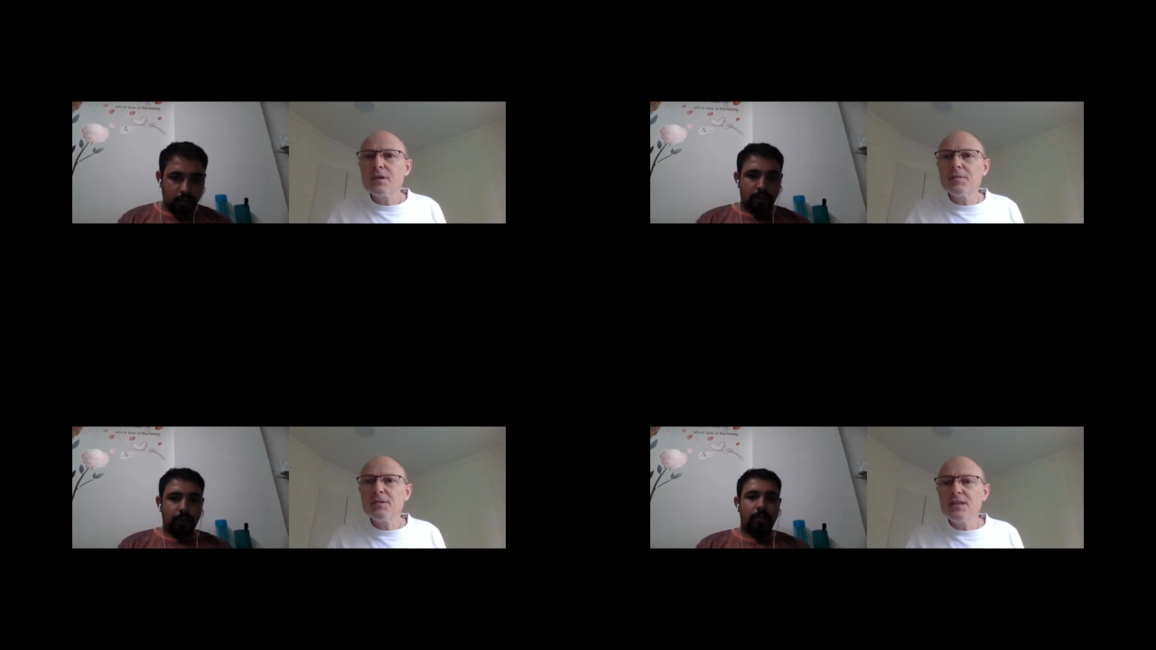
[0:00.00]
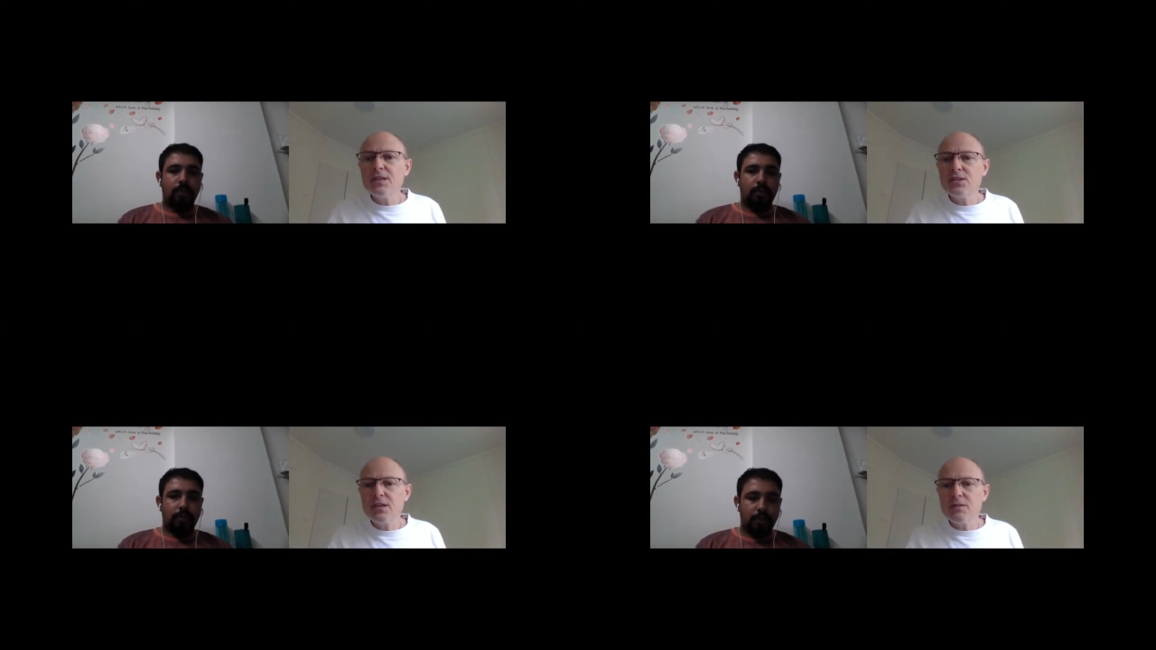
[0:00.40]
Speaker 1: I'm a
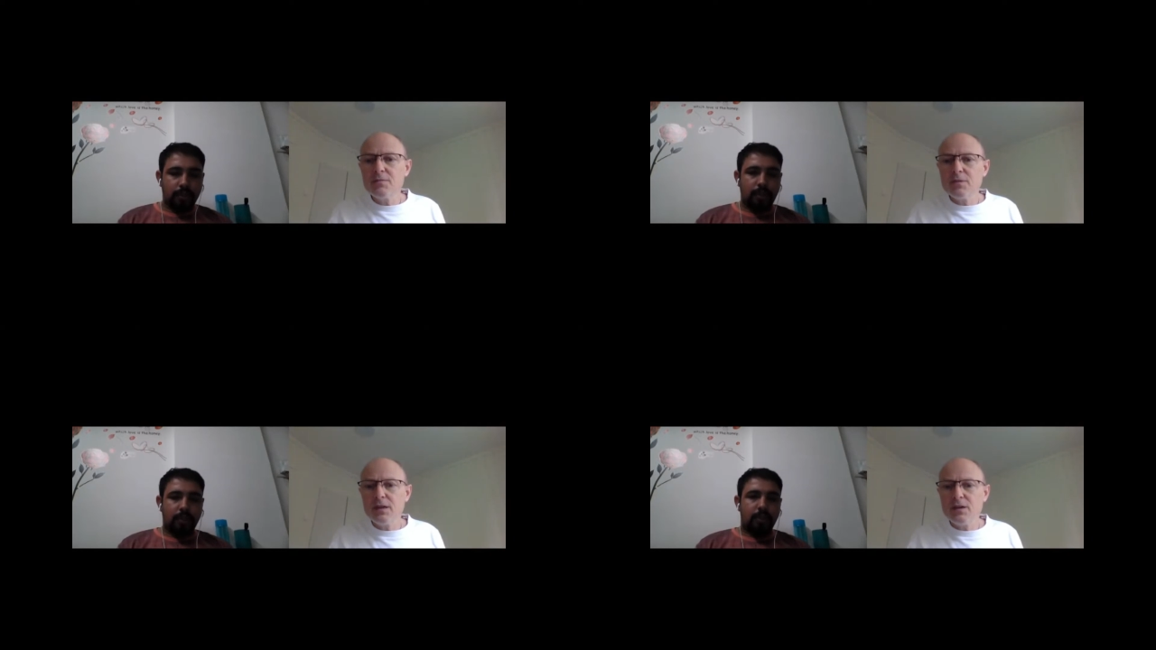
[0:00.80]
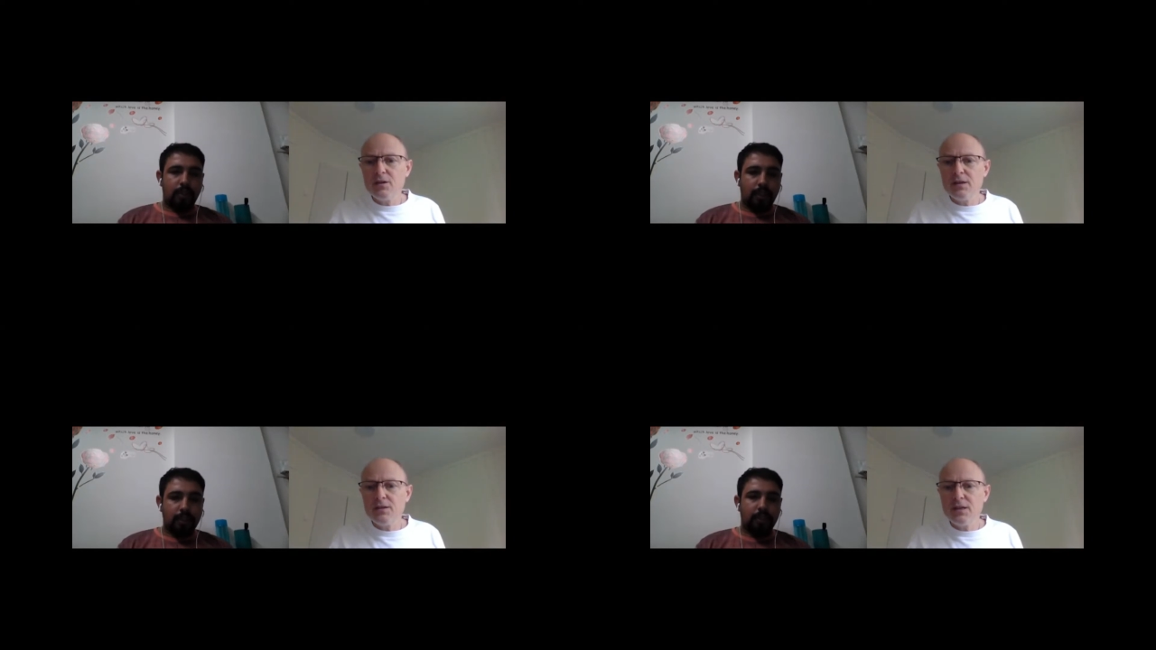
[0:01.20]
teacher, okay. and
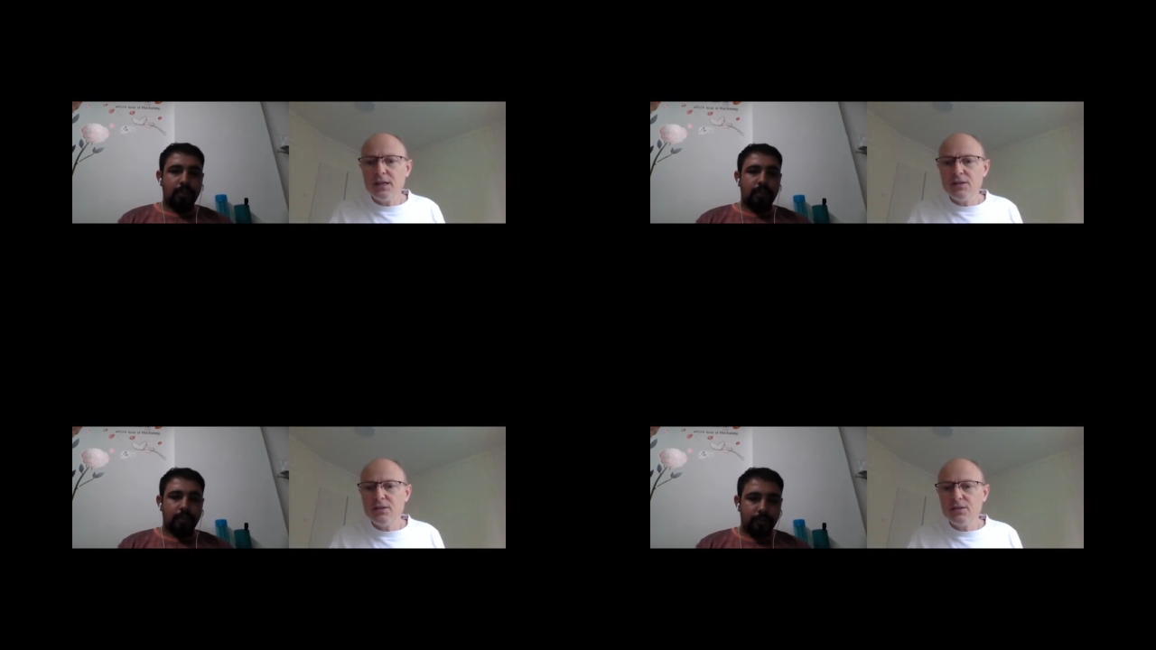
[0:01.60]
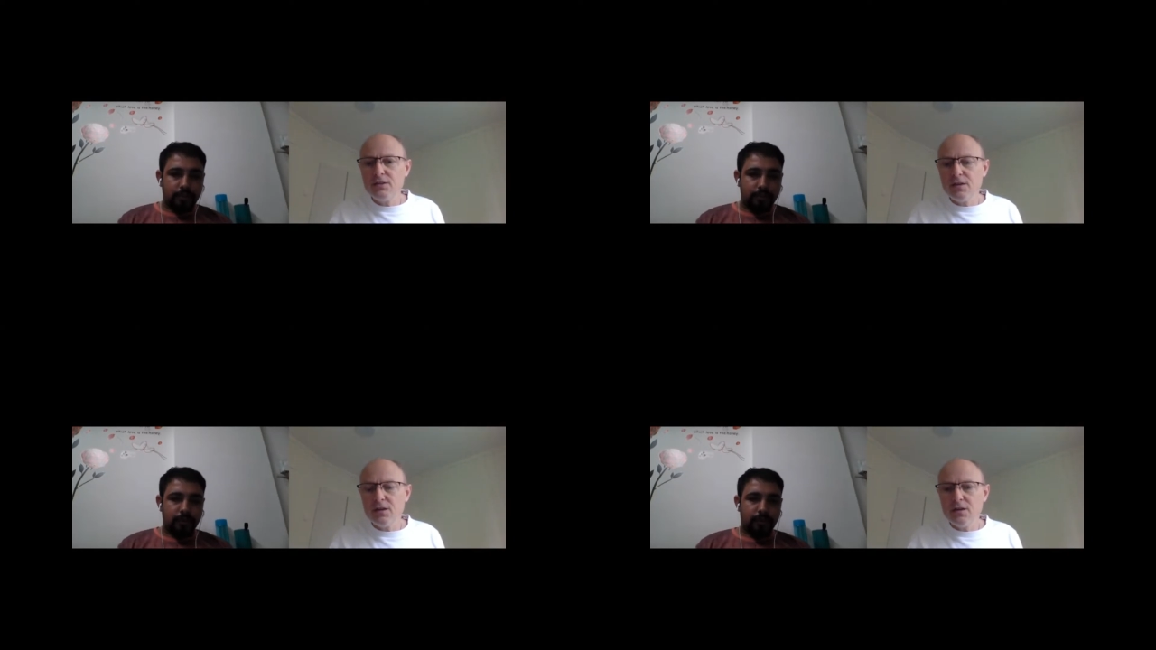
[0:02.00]
I teach
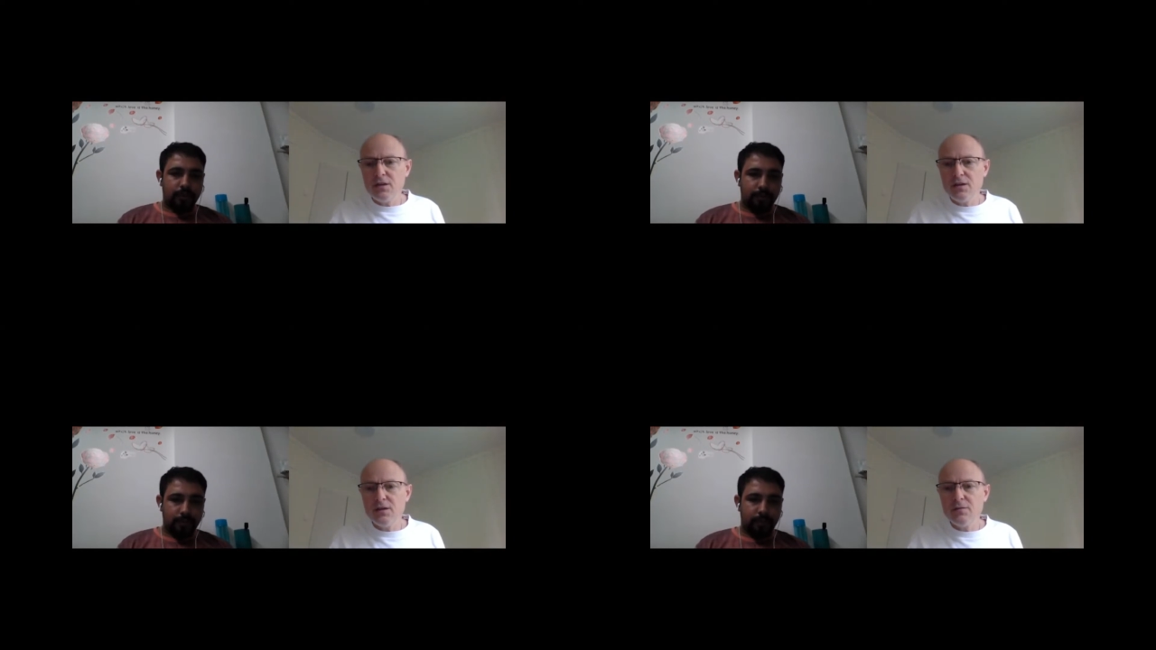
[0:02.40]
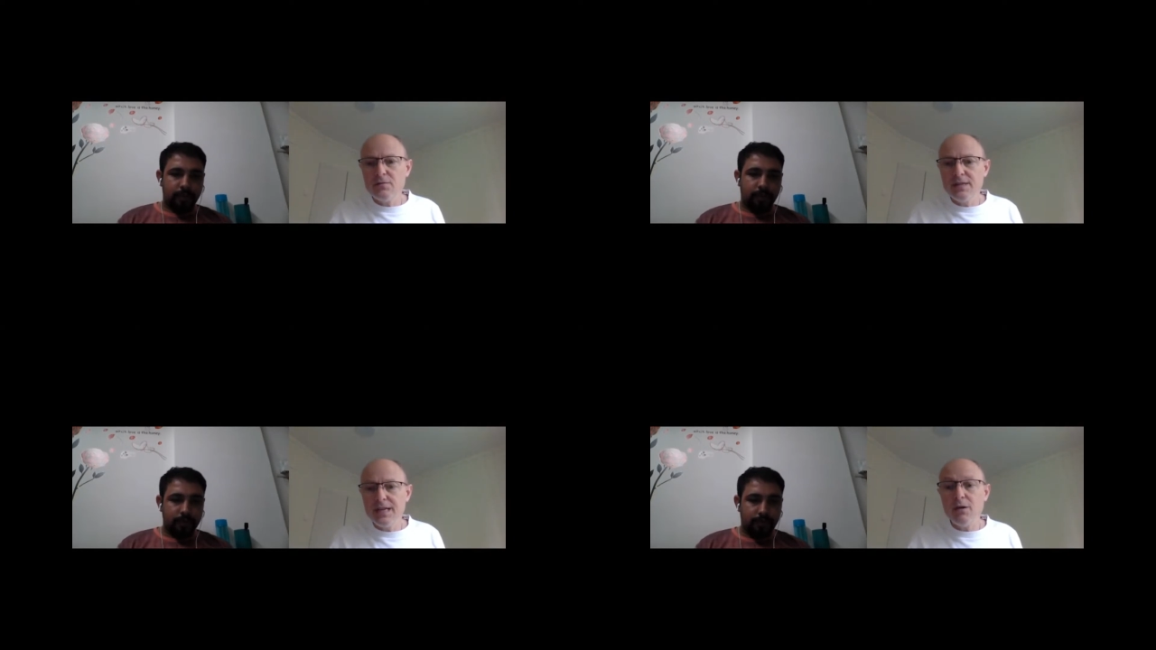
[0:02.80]
uh
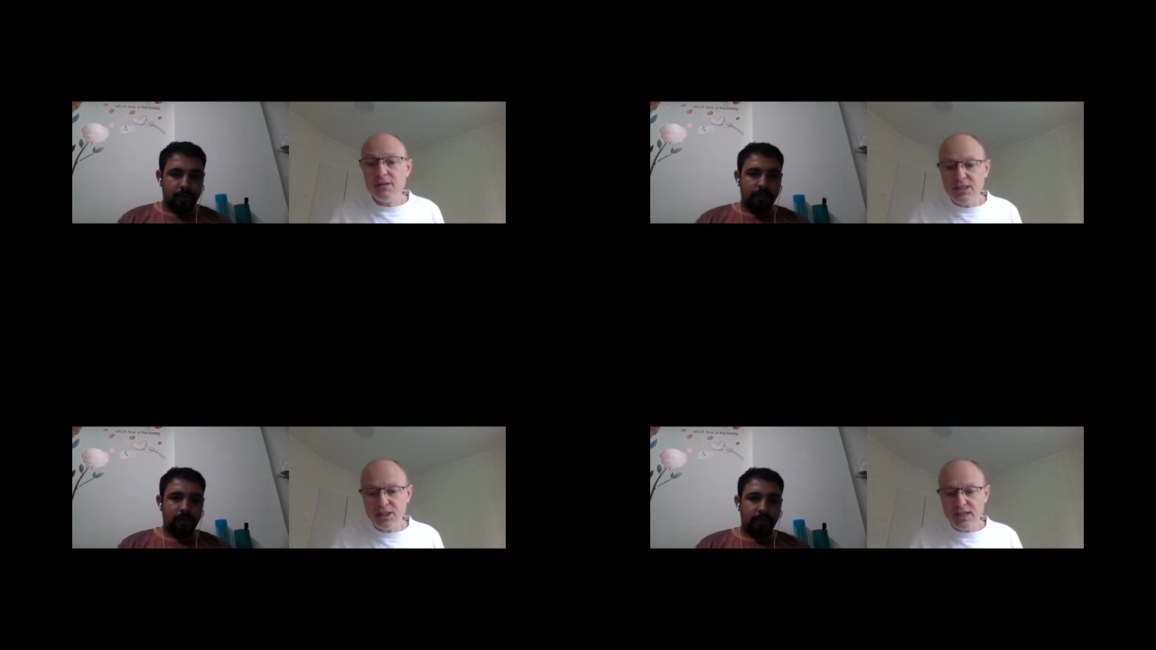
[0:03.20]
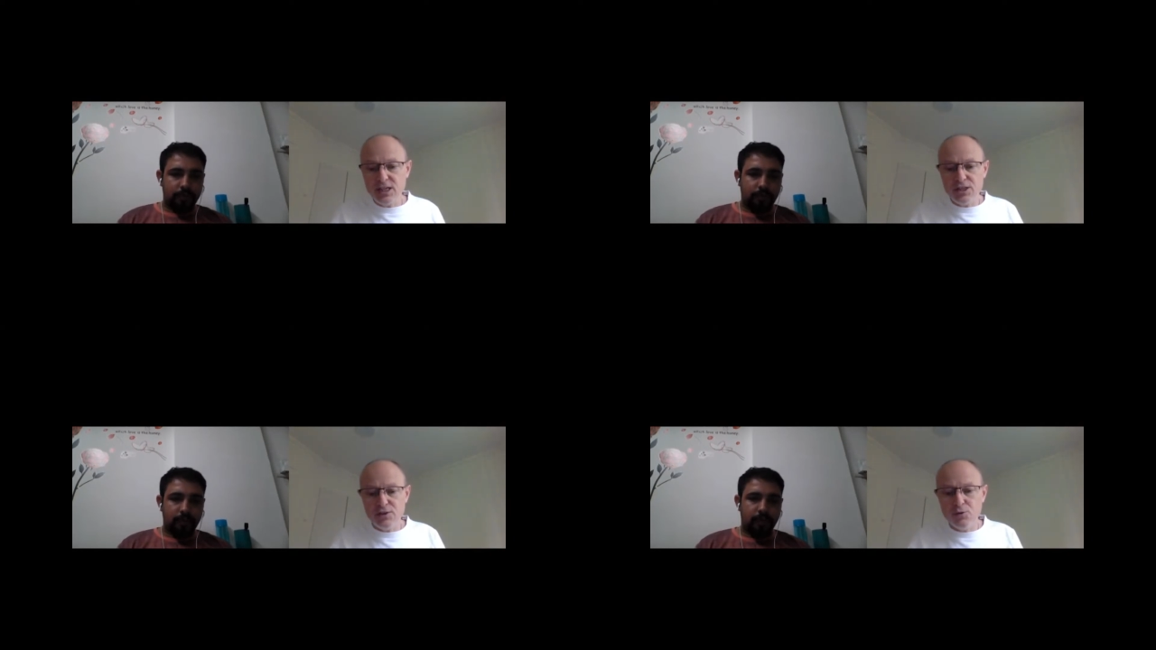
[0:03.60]
now I teach
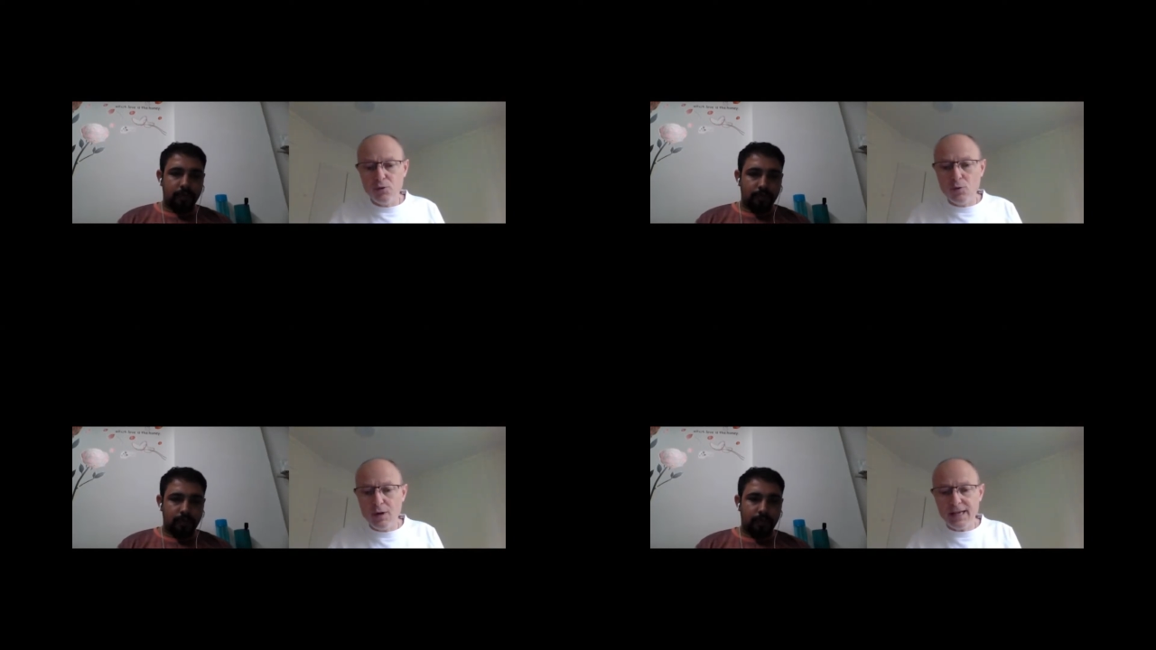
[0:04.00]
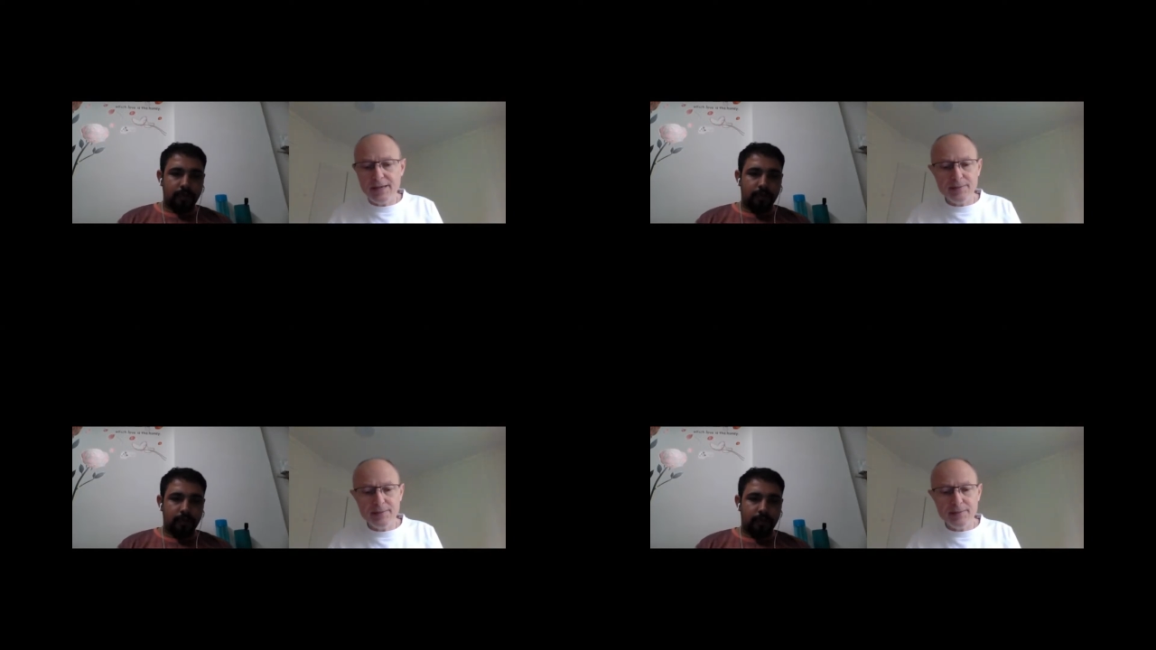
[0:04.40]
English in Norway.